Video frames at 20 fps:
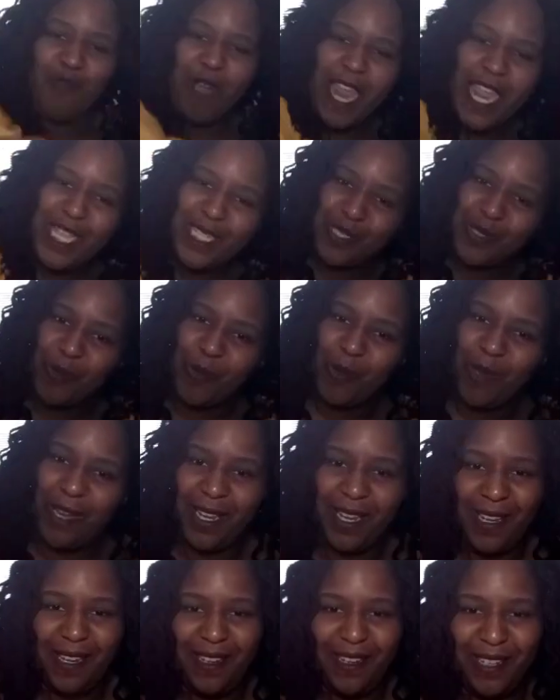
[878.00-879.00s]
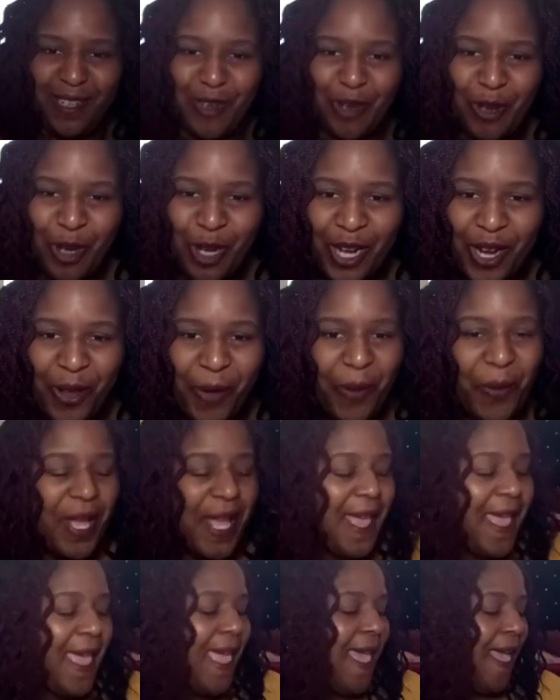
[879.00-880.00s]
graduate, you know?
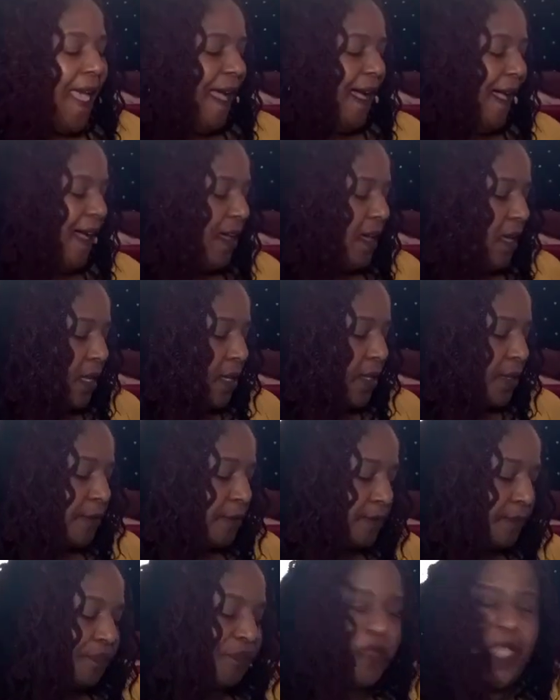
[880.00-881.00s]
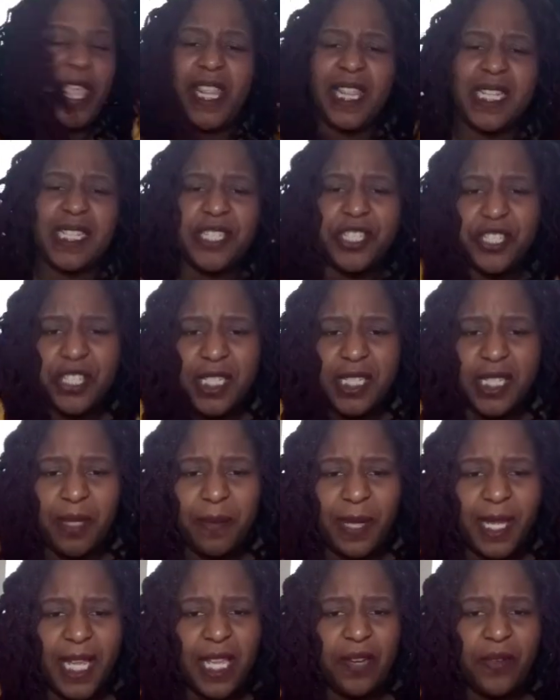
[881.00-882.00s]
And this is just the
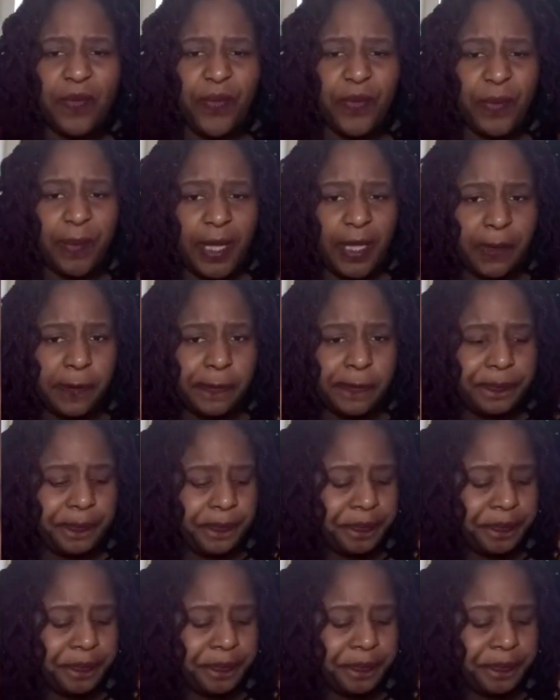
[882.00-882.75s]
beginning for me.